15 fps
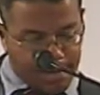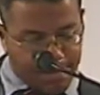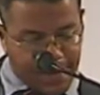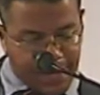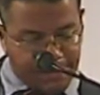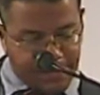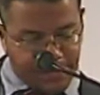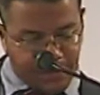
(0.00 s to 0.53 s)

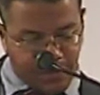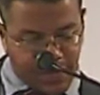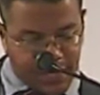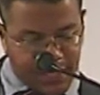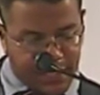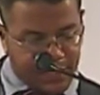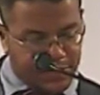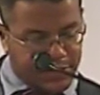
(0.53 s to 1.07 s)
Baptist
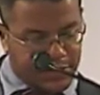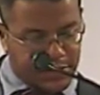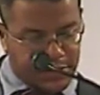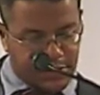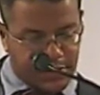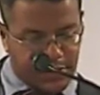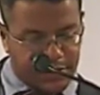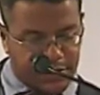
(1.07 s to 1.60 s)
writings
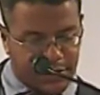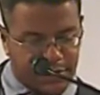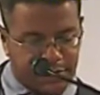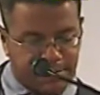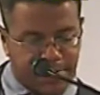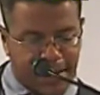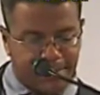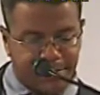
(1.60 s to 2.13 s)
says
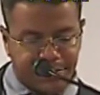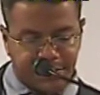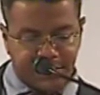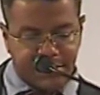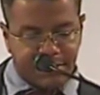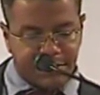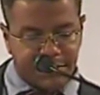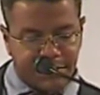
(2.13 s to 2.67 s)
Baptists in
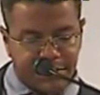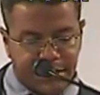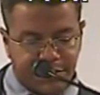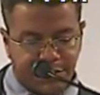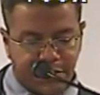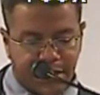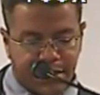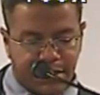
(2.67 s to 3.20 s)
17th
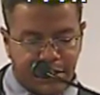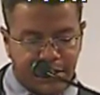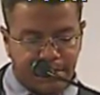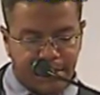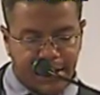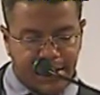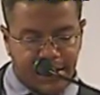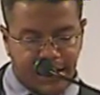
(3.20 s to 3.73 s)
century England
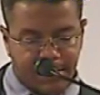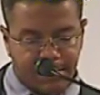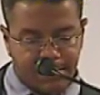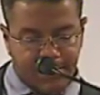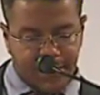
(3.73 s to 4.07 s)
might not